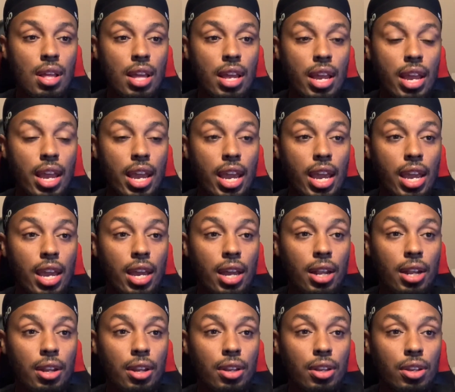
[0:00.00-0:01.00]

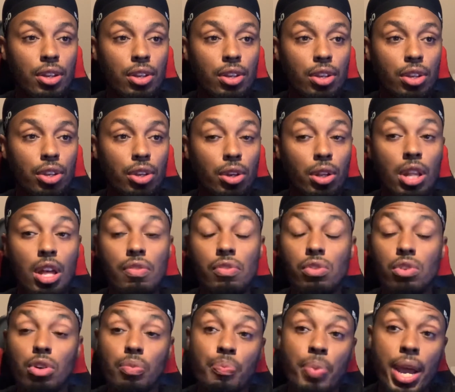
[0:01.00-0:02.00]
and your level
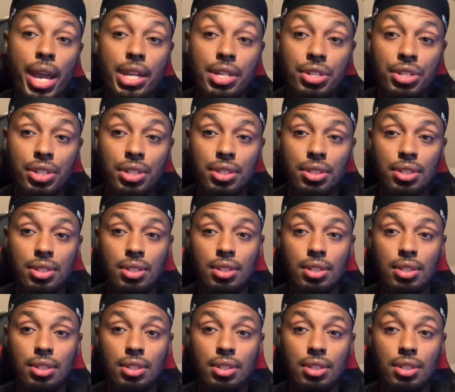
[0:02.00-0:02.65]
of patience,